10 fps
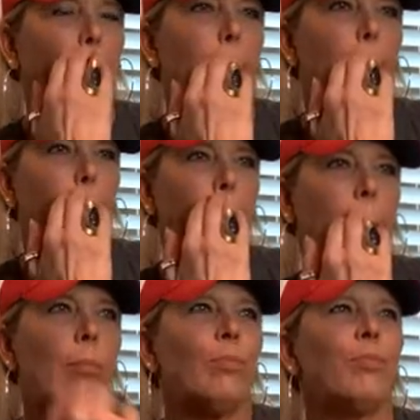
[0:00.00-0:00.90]

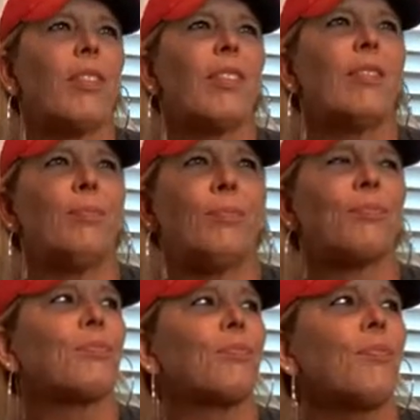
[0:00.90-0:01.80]

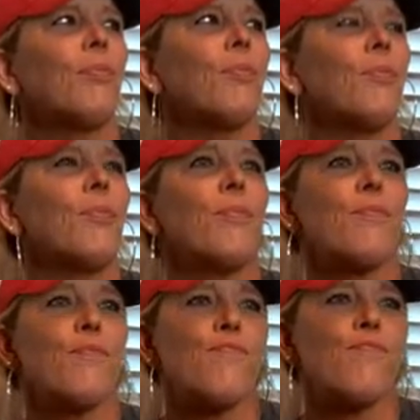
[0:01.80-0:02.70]

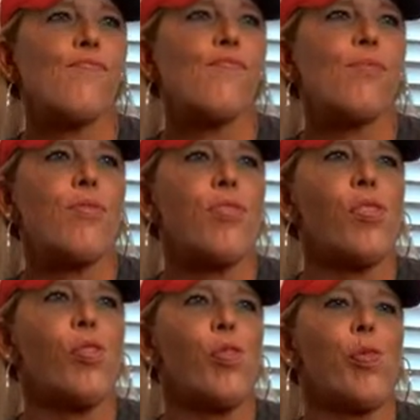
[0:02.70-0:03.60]

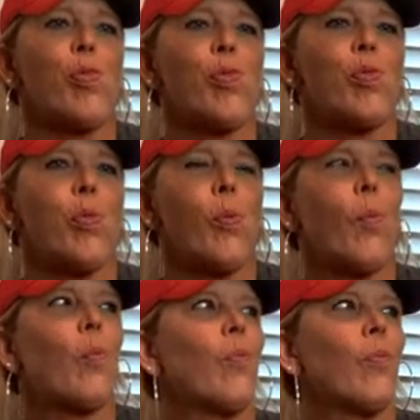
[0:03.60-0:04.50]

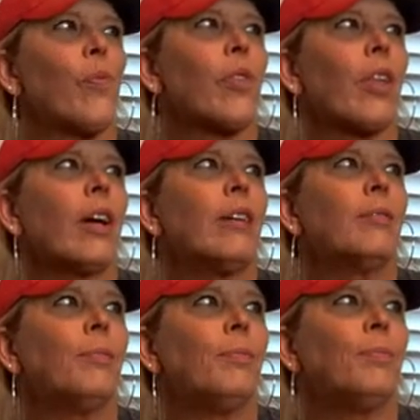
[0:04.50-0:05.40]

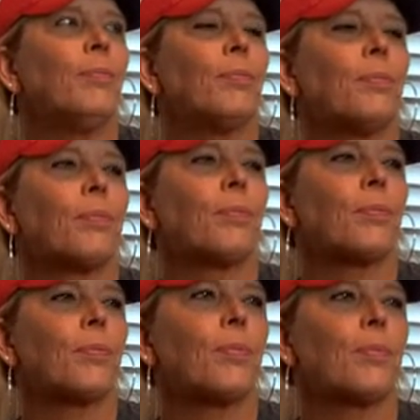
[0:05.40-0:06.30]

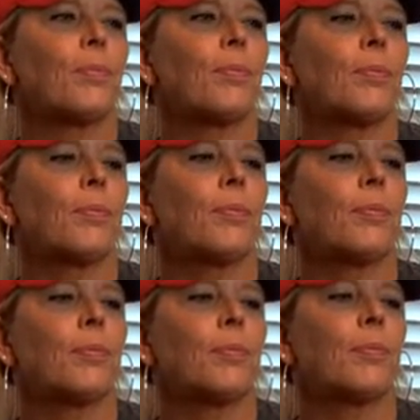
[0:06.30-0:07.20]

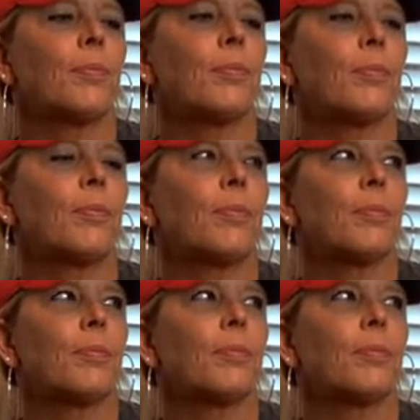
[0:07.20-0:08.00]
(silent)